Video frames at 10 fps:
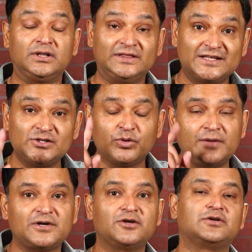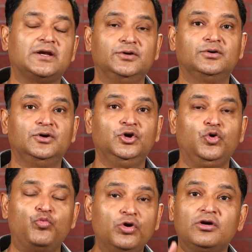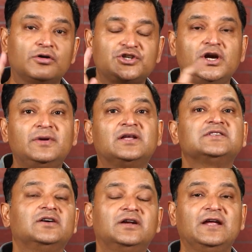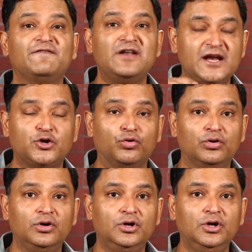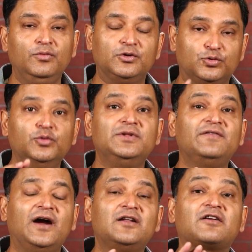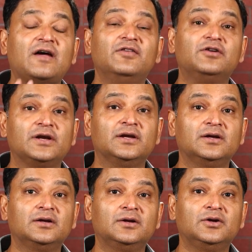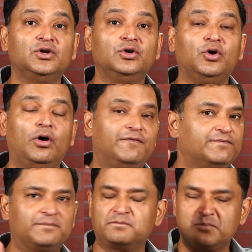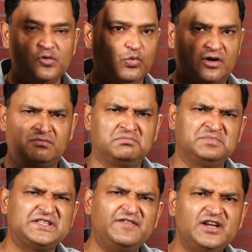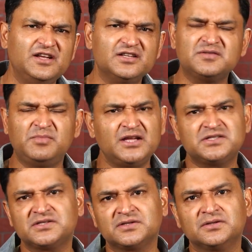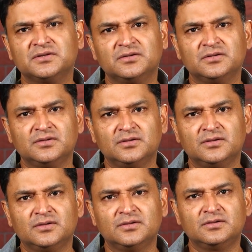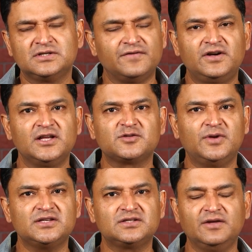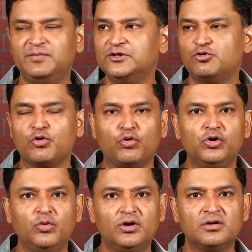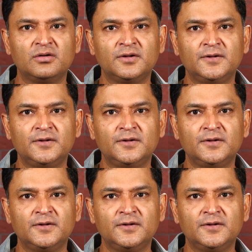This is what I'm trying to tell you. Won't Russia be concerned if NATO, with whom they've had a rivalry of what, 70 years plus? 70 years plus, they've been through a Cold War.